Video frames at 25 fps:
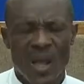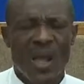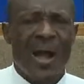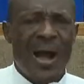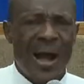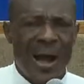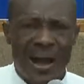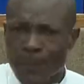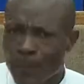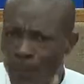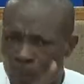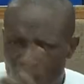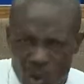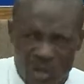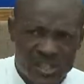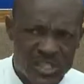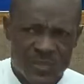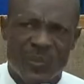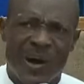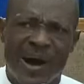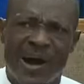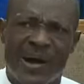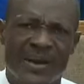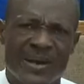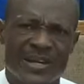And most
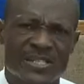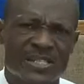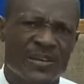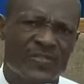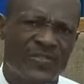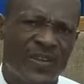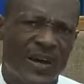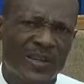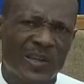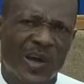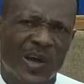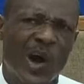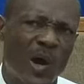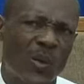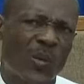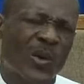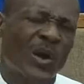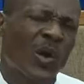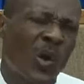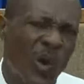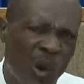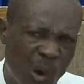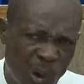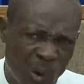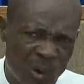borders, if not all, were
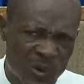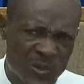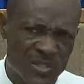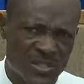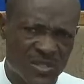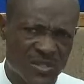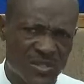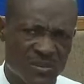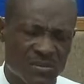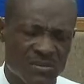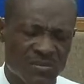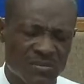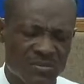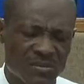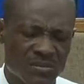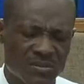closed.